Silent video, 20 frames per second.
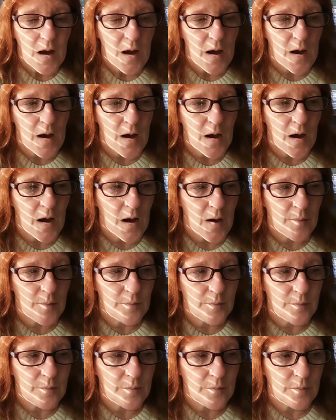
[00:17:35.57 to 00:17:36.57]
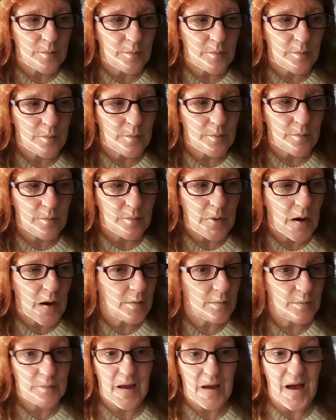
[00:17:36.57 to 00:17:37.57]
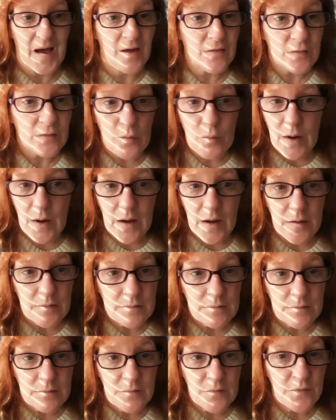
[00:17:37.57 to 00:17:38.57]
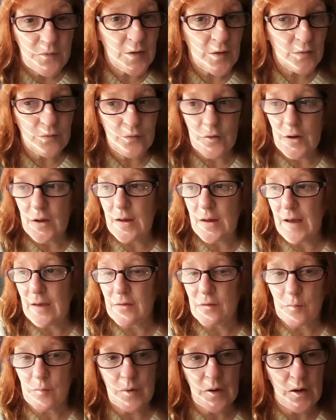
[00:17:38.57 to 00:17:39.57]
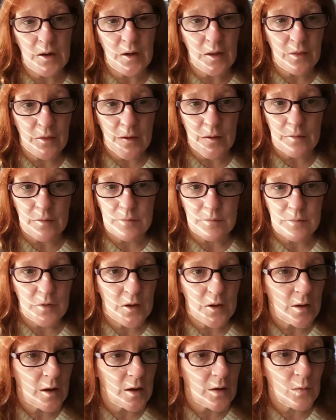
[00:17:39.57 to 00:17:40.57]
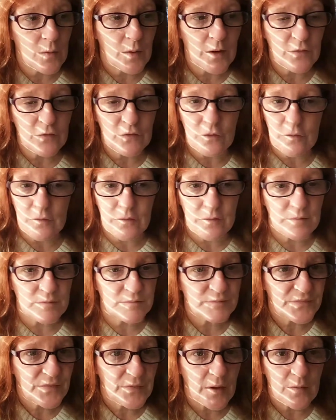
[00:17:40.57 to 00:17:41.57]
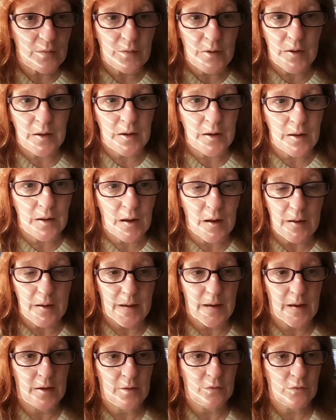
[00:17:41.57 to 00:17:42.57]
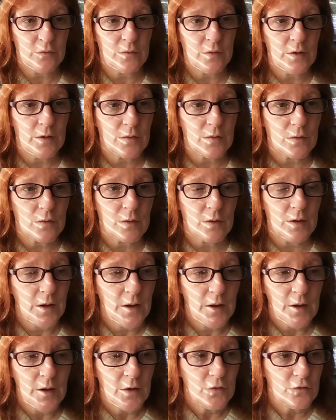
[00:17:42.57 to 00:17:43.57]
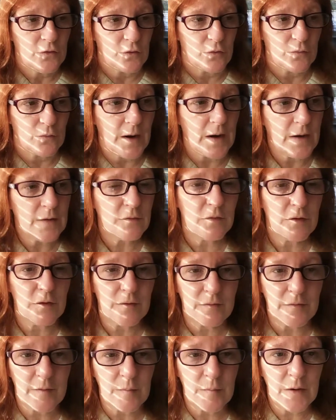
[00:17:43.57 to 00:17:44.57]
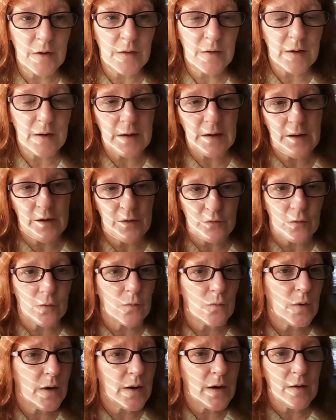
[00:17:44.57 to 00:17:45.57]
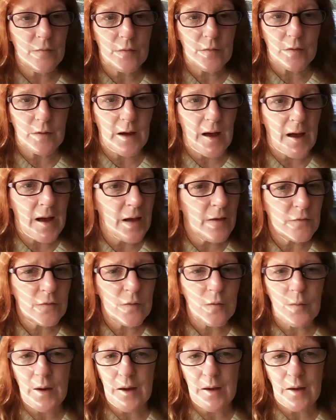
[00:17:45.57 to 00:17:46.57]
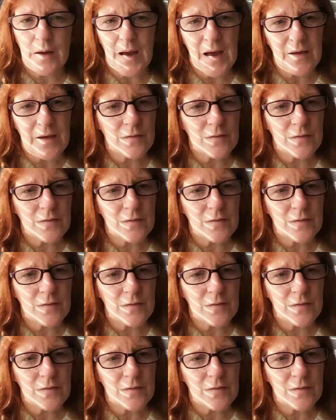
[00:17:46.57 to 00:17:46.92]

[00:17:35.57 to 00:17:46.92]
Ask away. Feel free. Ask me anything. You got questions? If I can answer it or direct you to somebody that can answer, whatever, ask away.